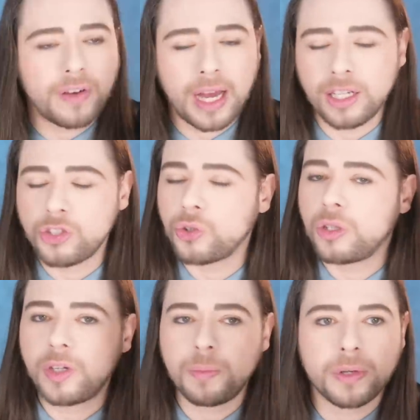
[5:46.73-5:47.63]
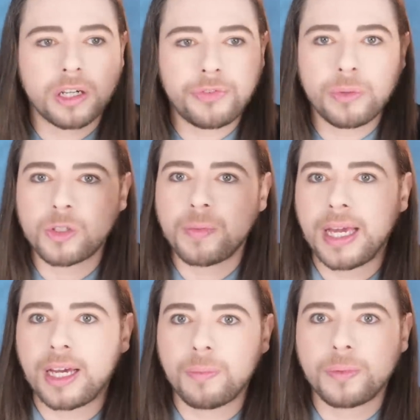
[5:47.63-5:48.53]
fine jewelry, perfumes,
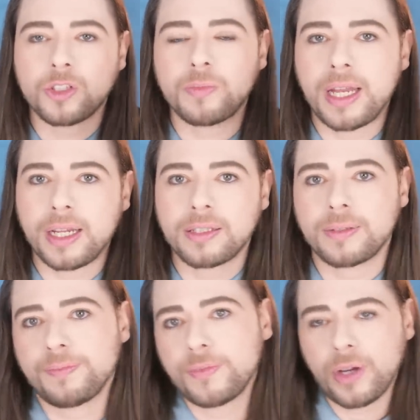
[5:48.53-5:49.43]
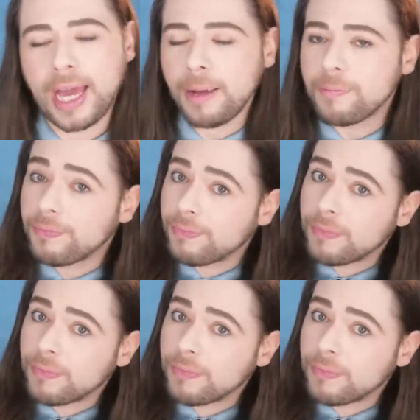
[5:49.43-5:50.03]
makeup, cosmetics. Okay?